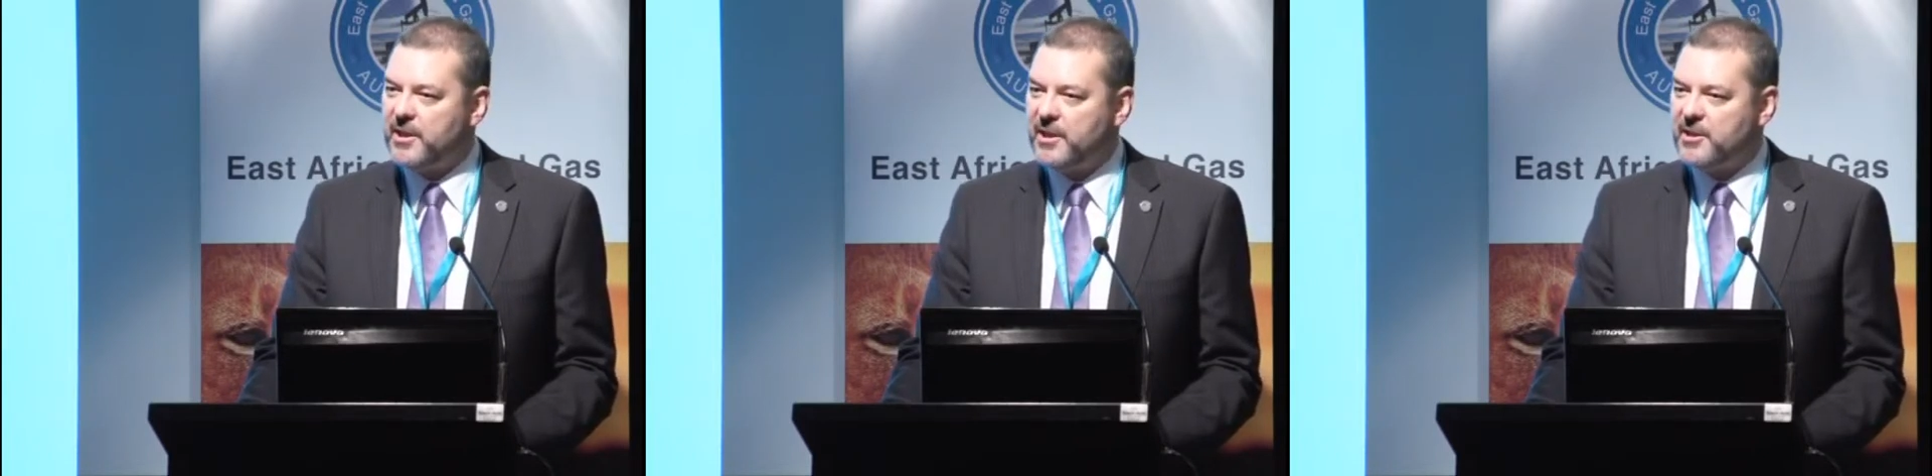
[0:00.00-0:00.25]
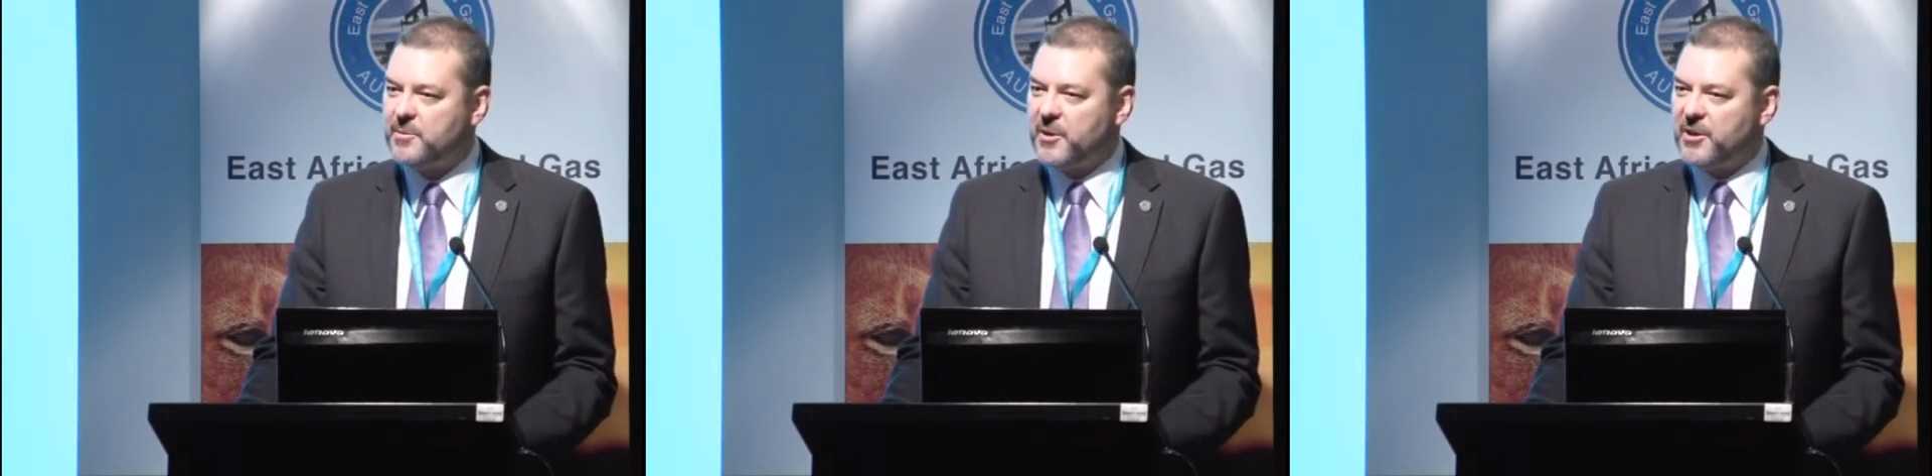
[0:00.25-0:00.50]

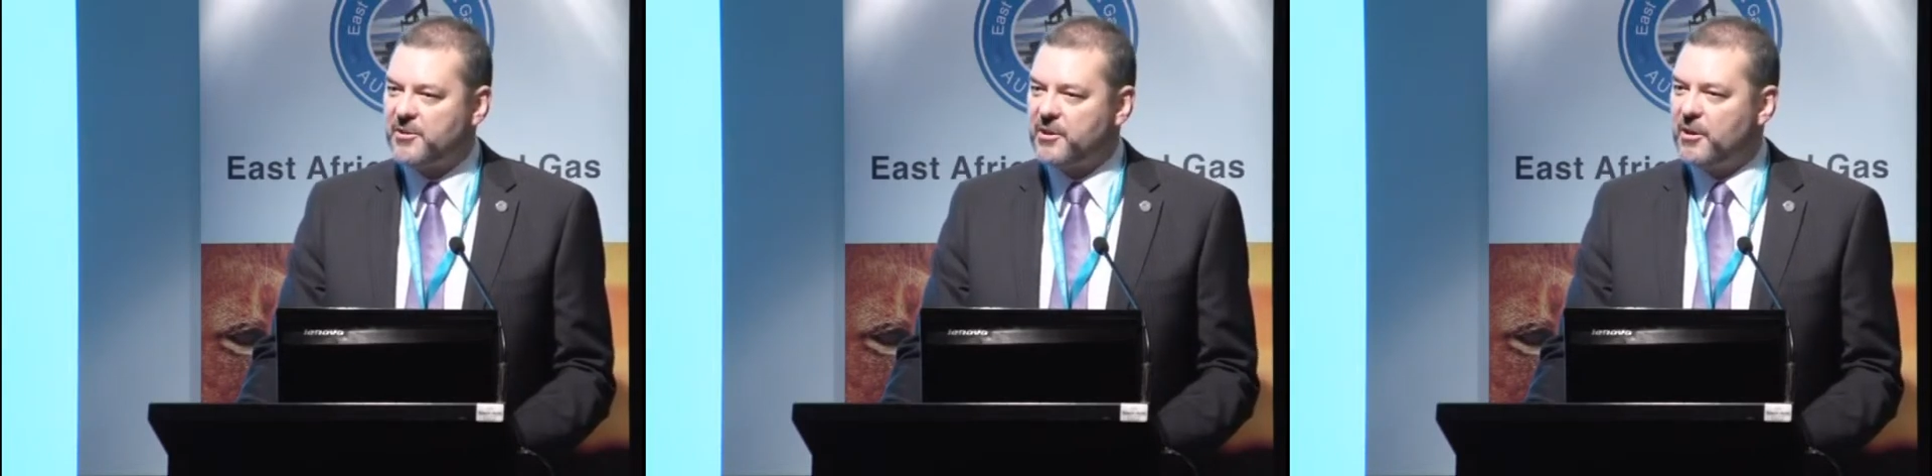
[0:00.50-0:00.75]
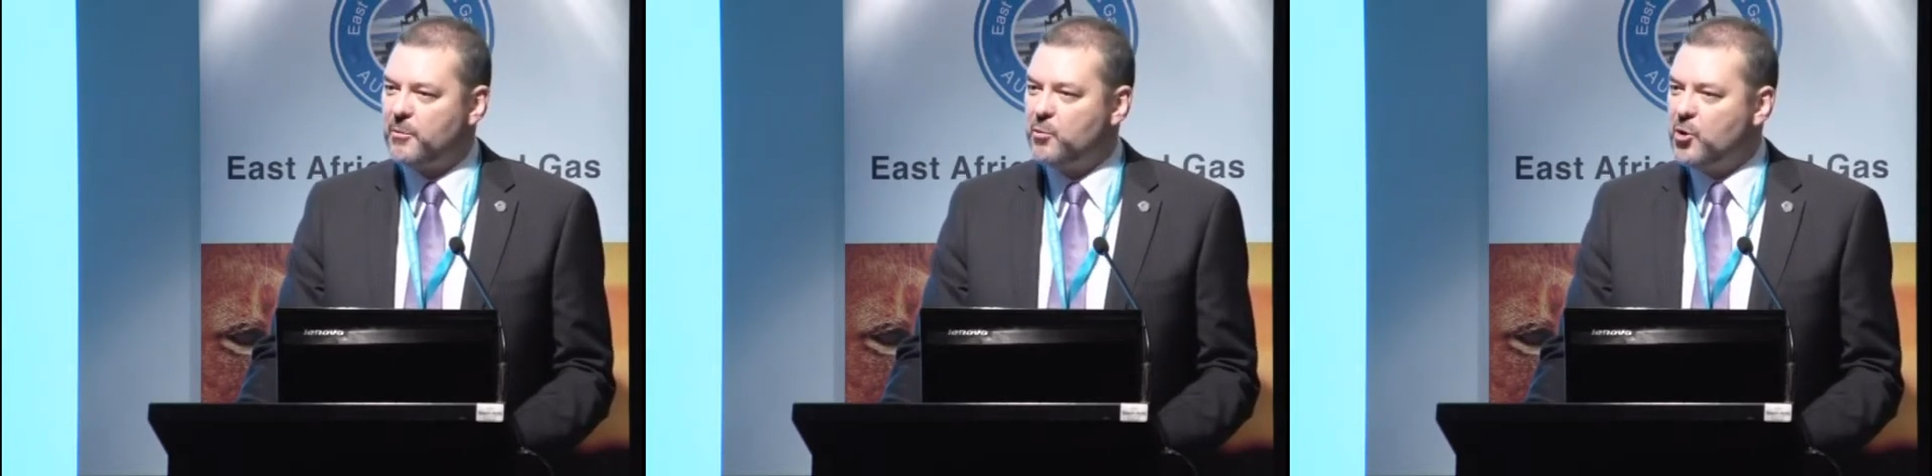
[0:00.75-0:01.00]
it's because a
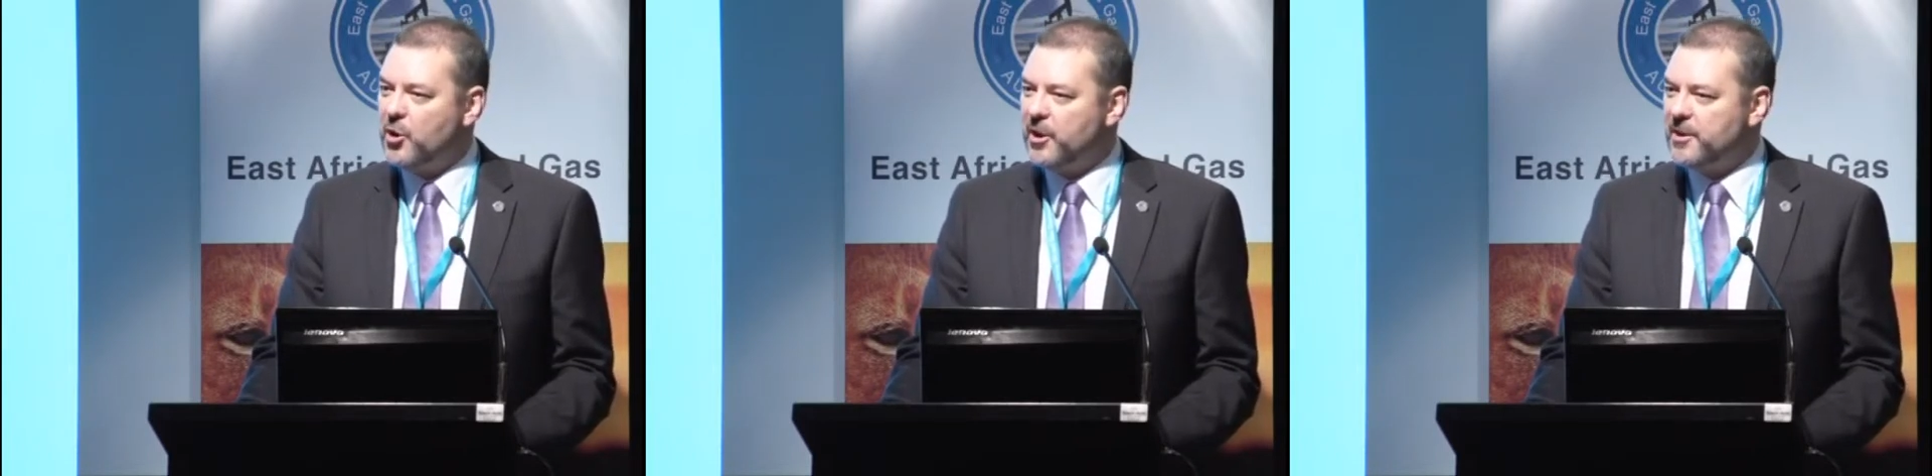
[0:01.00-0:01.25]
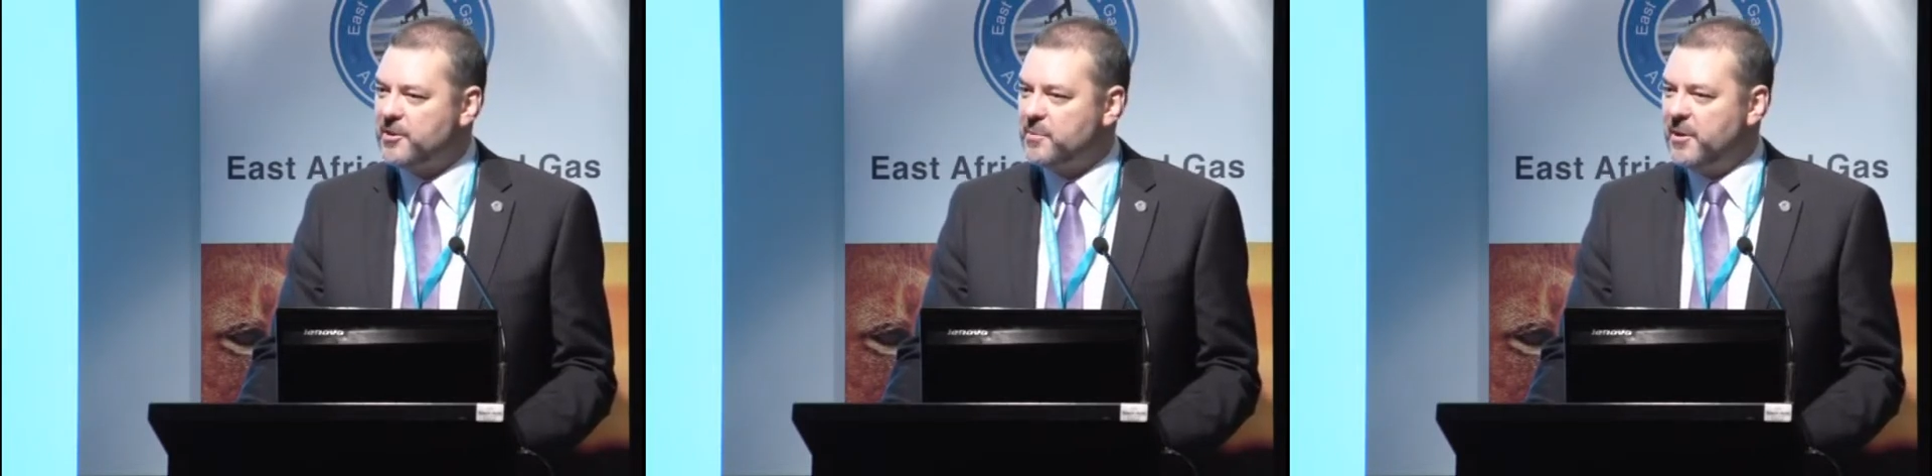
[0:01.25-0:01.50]
lot of work
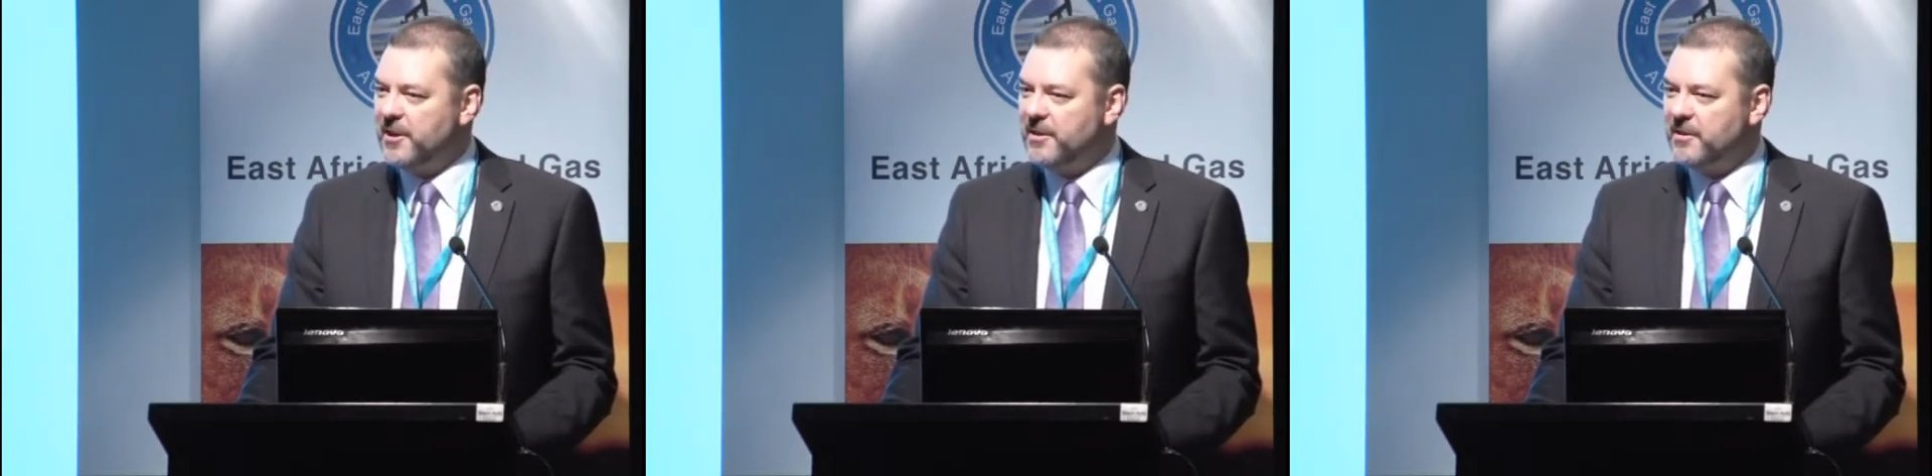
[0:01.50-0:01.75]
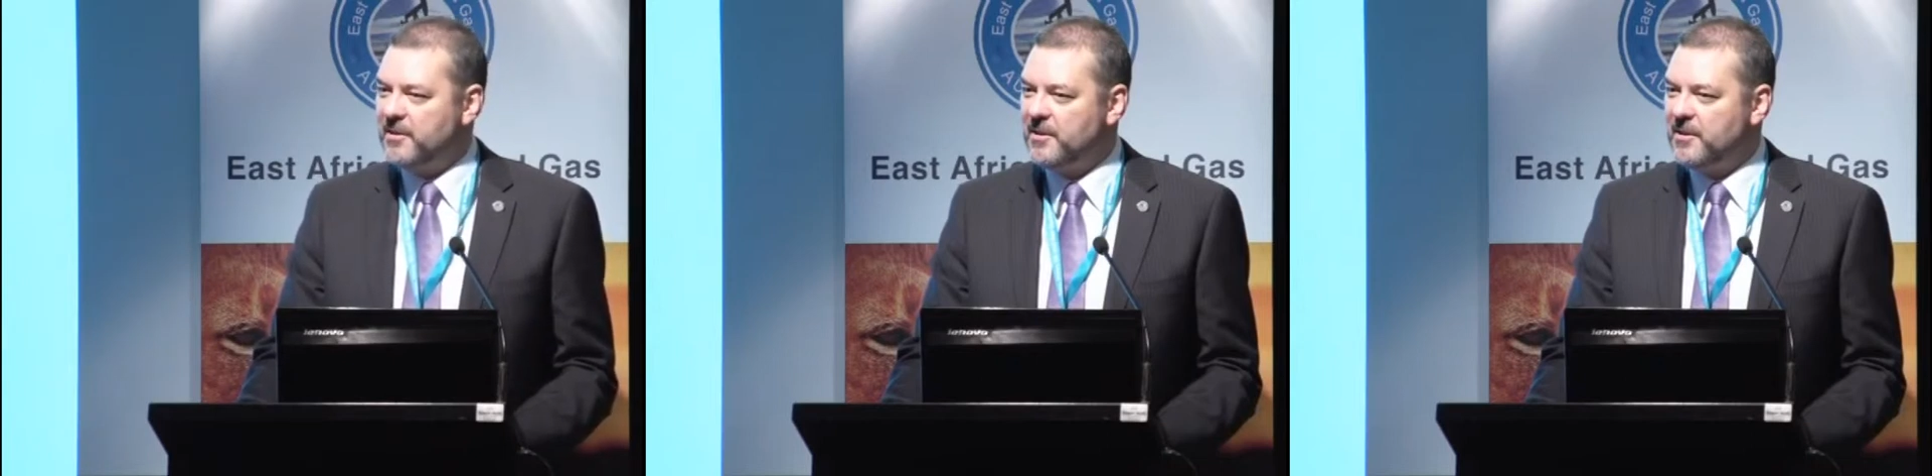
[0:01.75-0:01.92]
has been